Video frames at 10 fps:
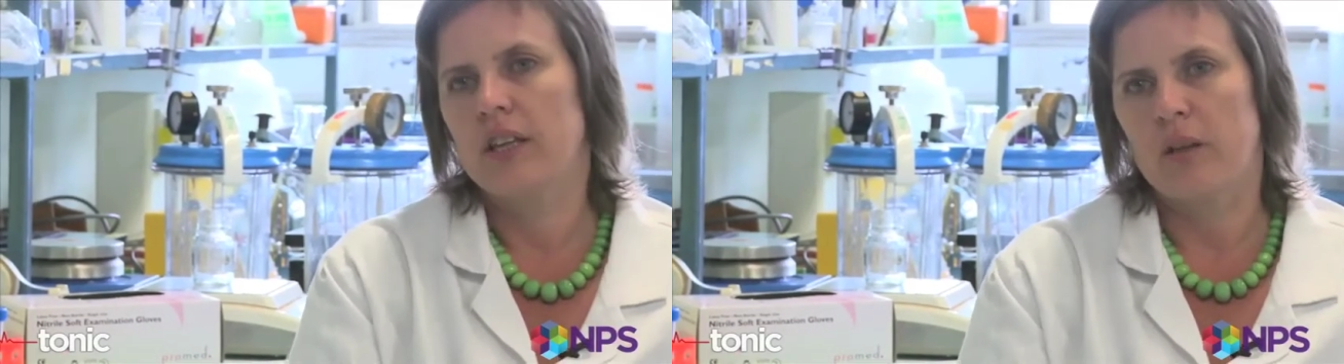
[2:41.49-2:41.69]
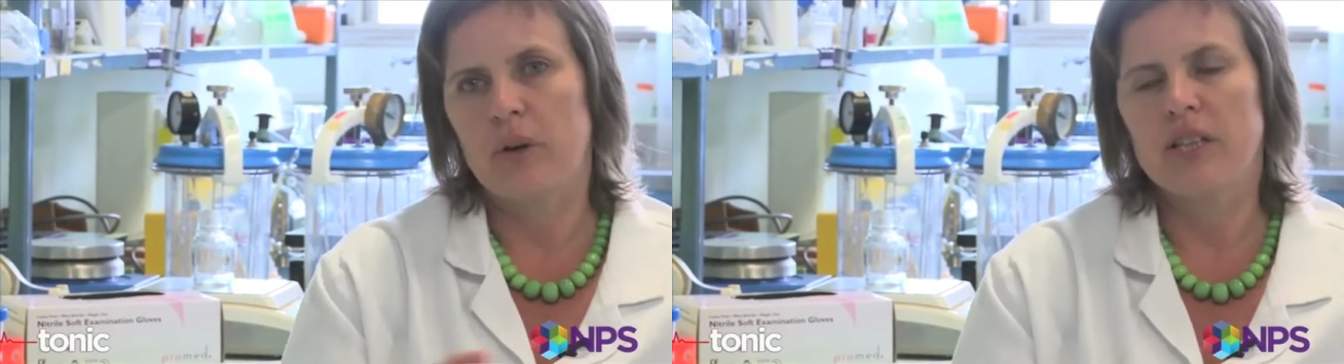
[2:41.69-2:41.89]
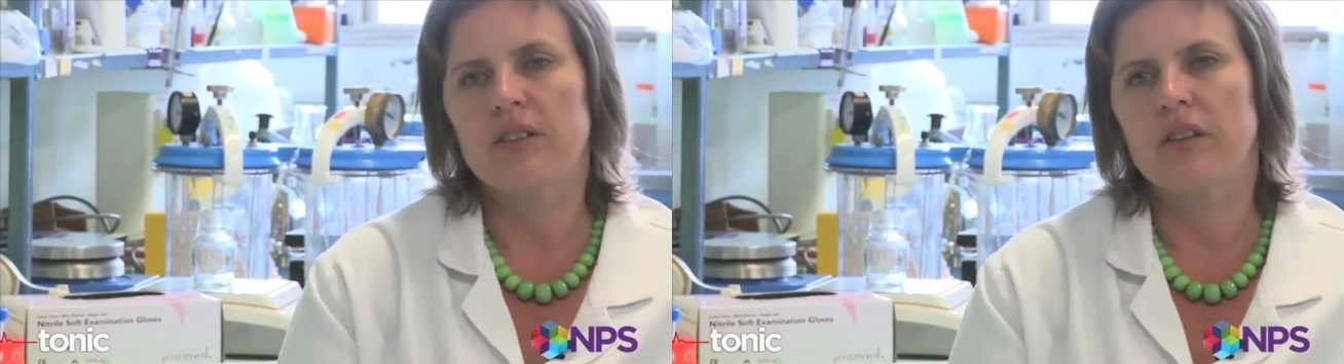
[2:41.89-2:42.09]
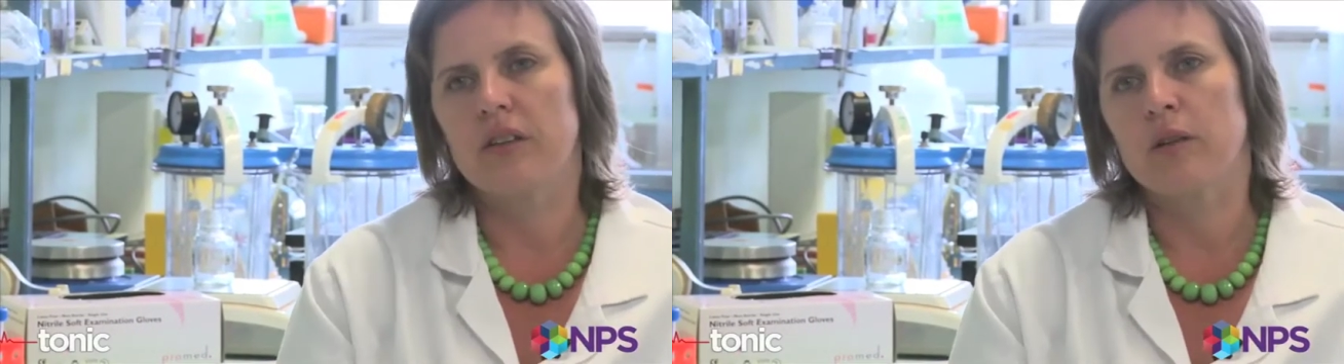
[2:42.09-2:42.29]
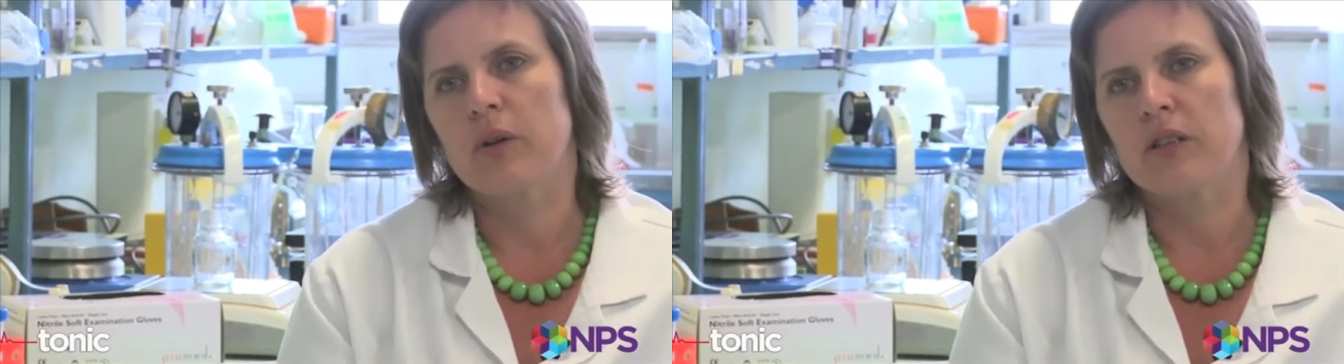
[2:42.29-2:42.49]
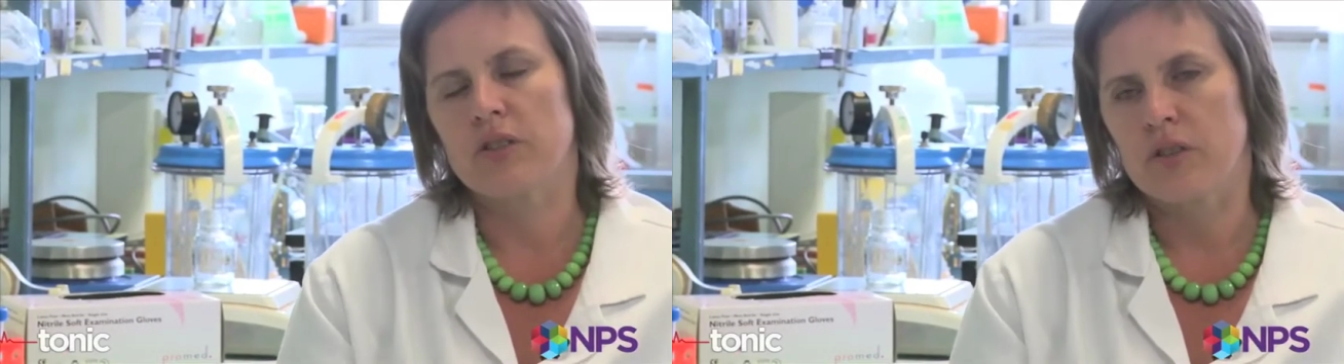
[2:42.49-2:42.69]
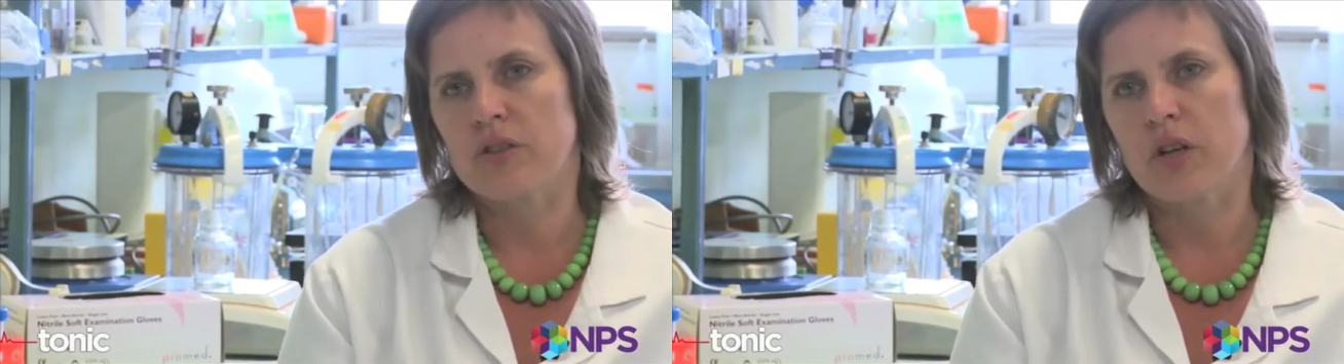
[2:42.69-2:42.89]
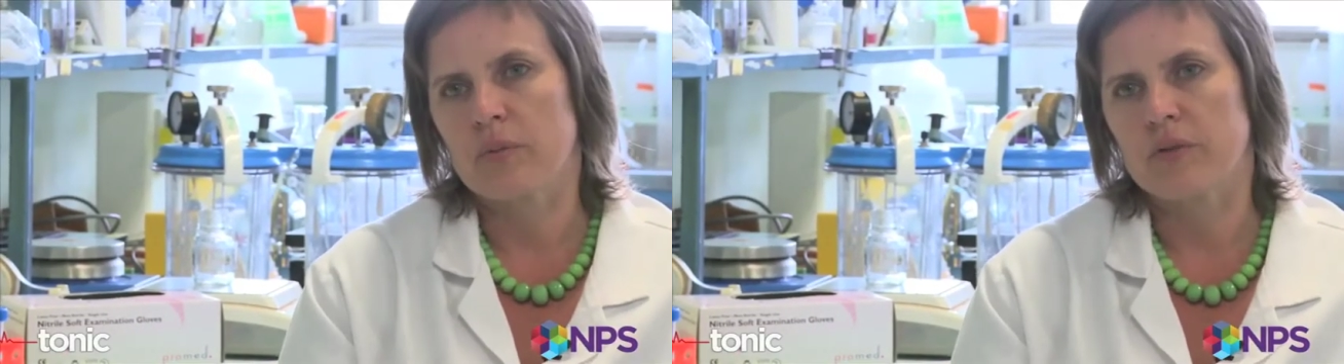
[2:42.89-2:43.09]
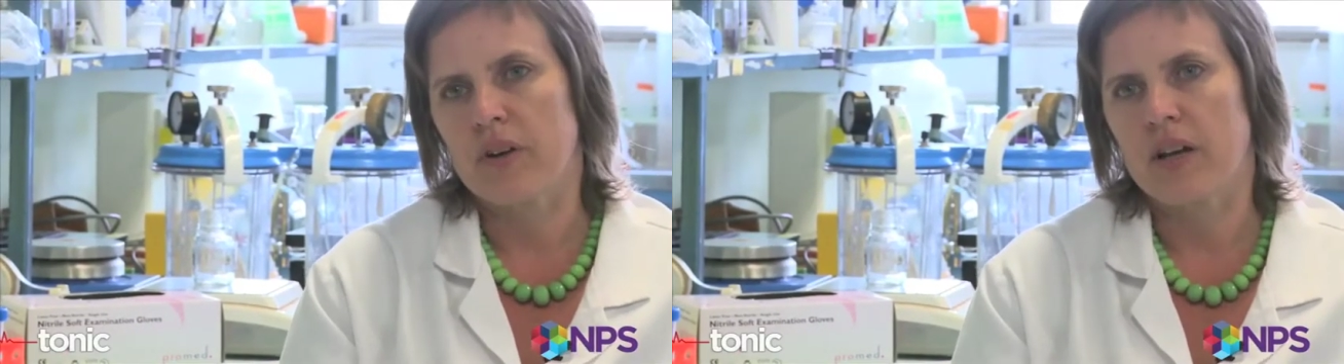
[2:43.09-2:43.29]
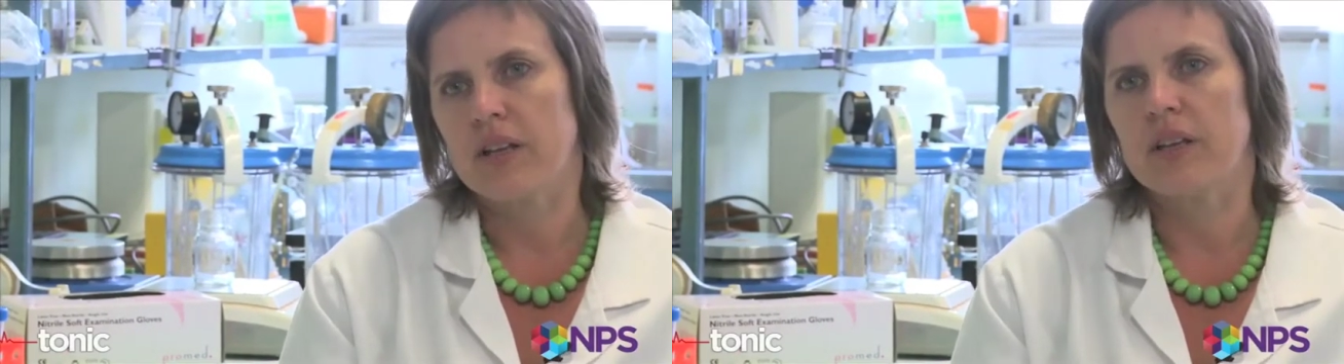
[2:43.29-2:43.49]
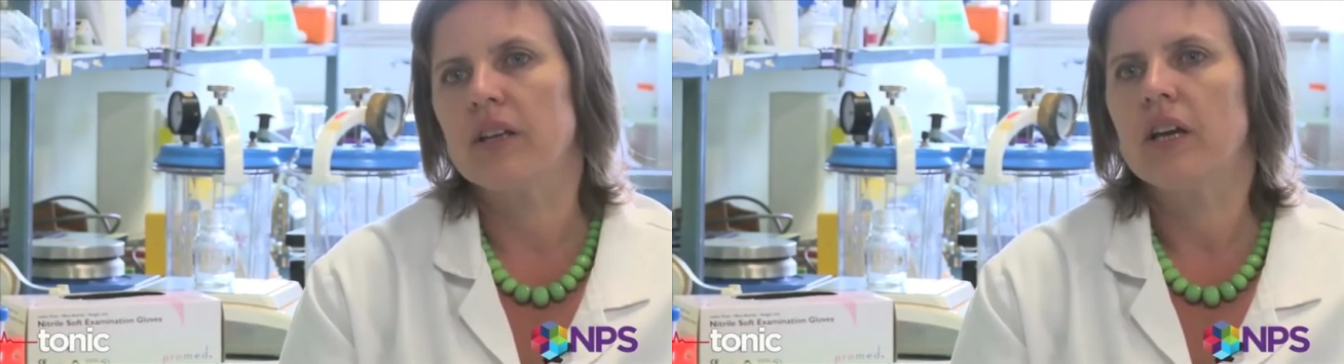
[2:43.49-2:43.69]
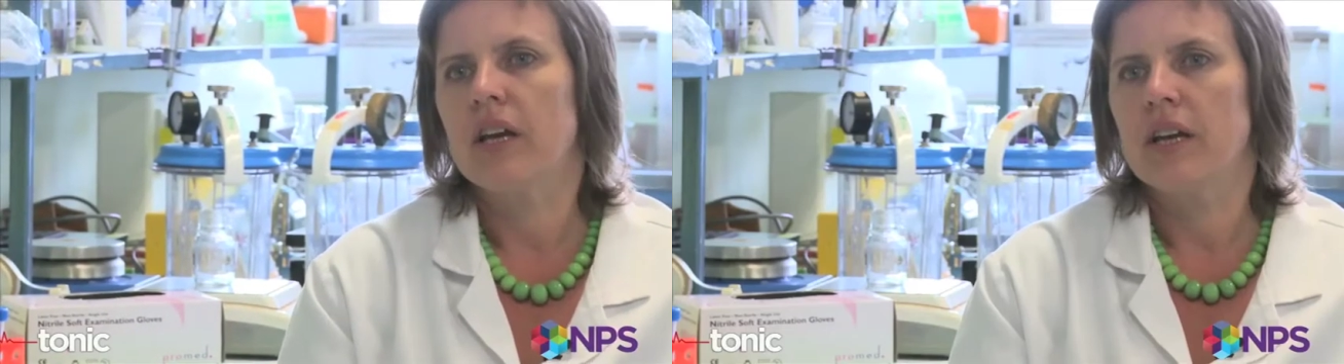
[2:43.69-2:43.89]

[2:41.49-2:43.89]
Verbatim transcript: The amazing thing about certain types of honey